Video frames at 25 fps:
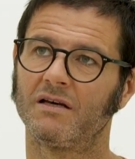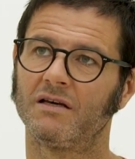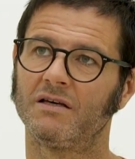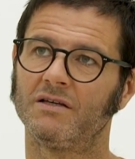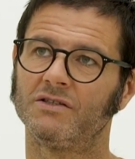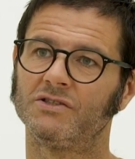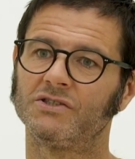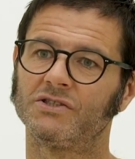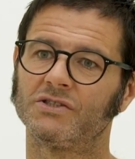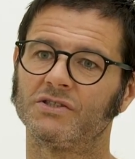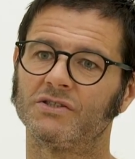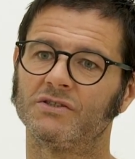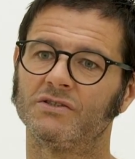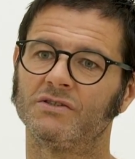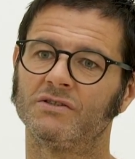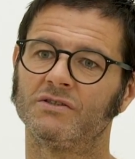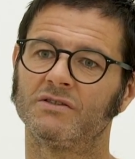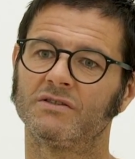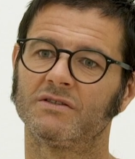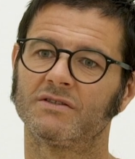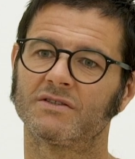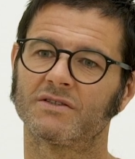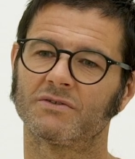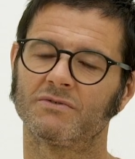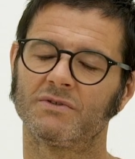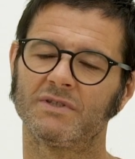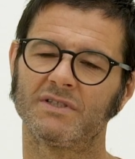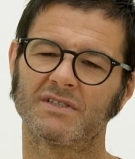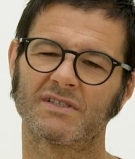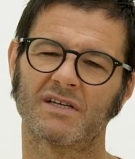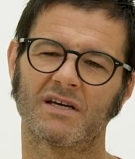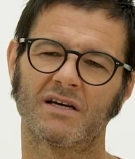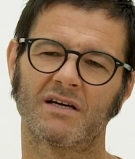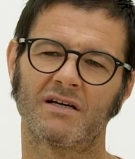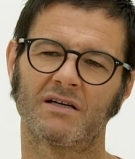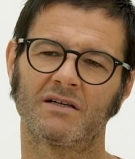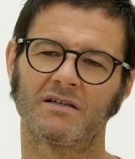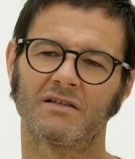issue. So these
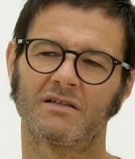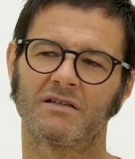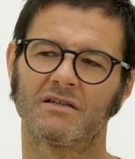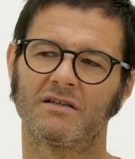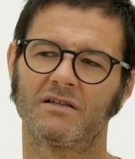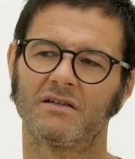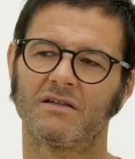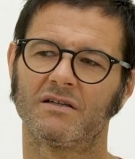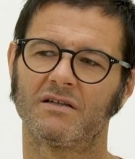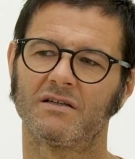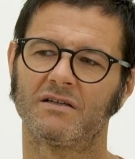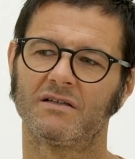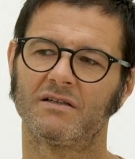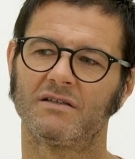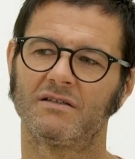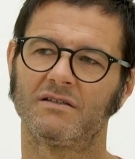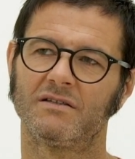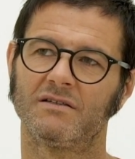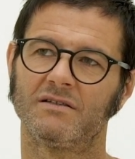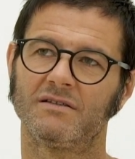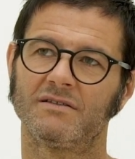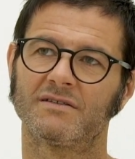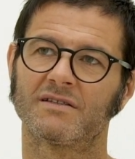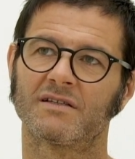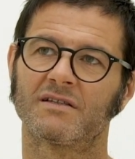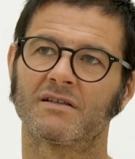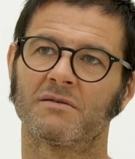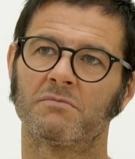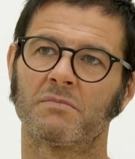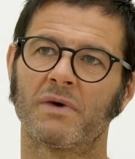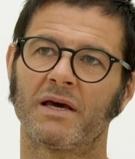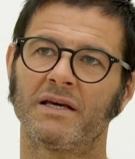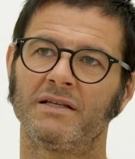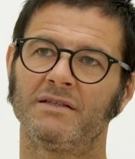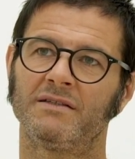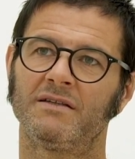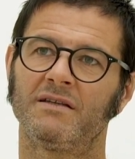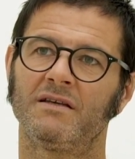are the
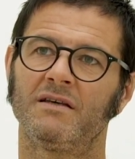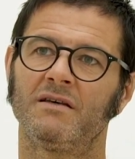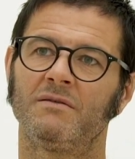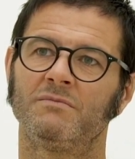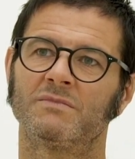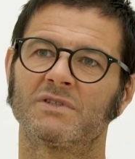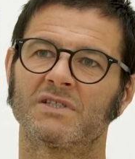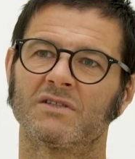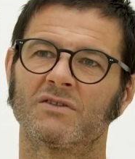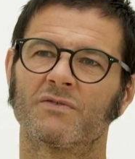main themes.